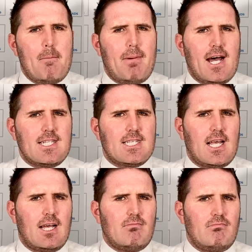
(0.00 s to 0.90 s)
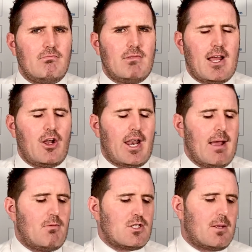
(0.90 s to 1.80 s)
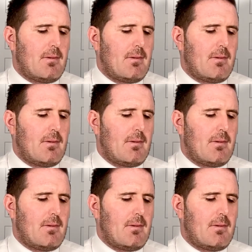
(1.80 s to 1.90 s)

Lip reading: but they're not able to